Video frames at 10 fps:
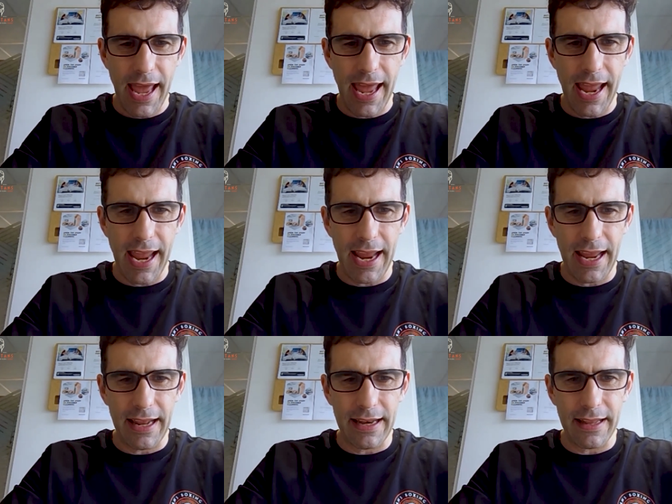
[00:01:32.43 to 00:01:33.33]

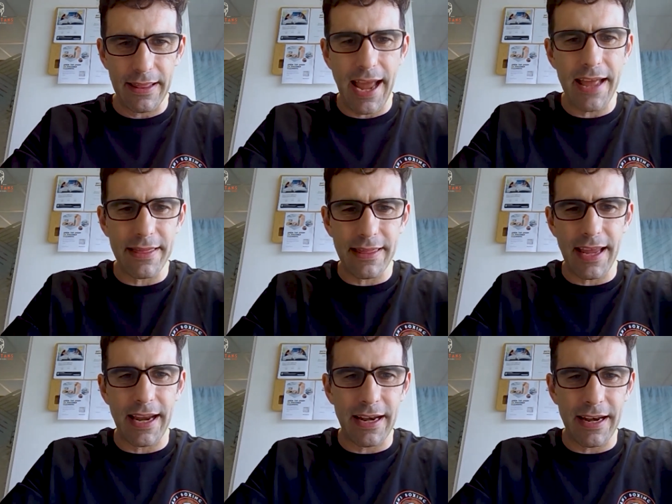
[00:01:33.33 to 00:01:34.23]
and that
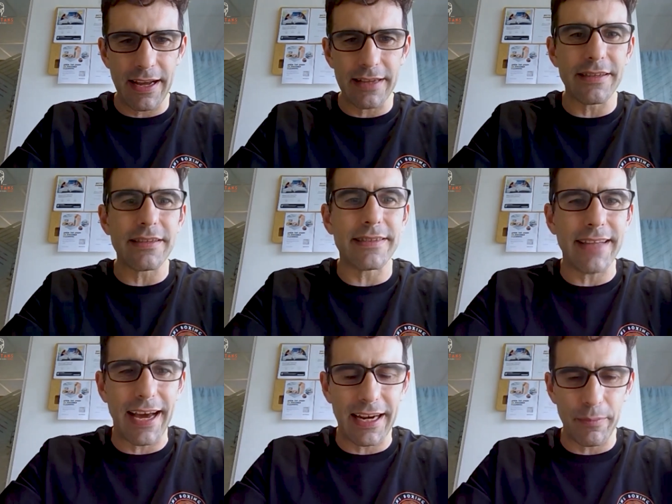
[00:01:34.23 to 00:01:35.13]
then is the
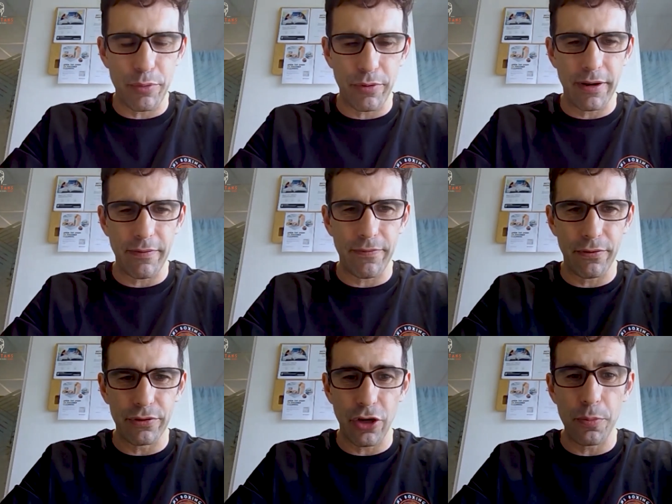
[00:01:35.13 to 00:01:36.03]
starting point
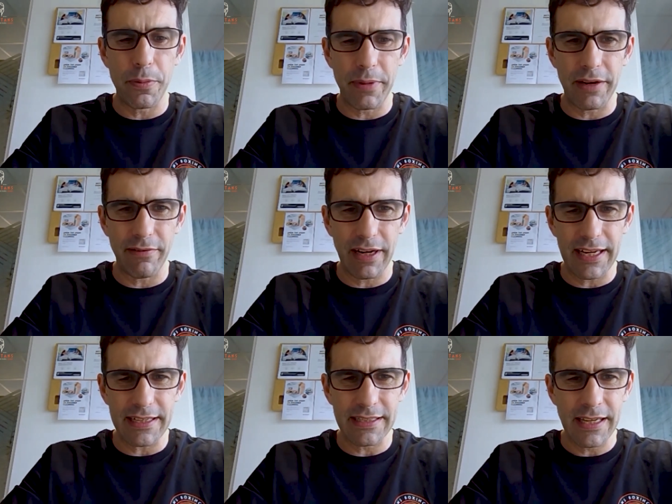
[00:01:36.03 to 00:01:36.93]
for dopamine
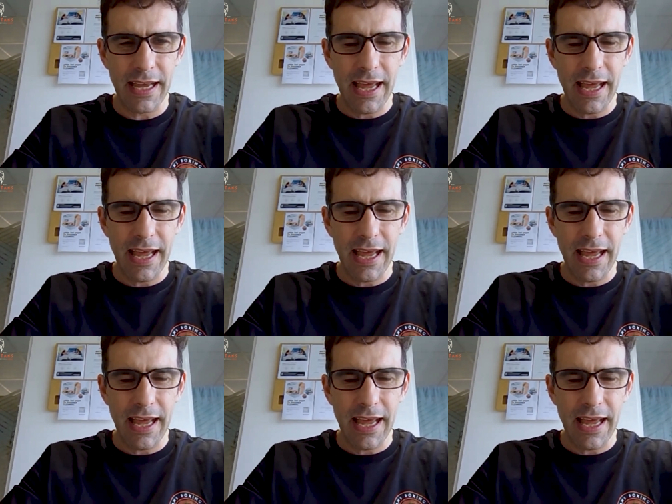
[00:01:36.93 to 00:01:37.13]
release.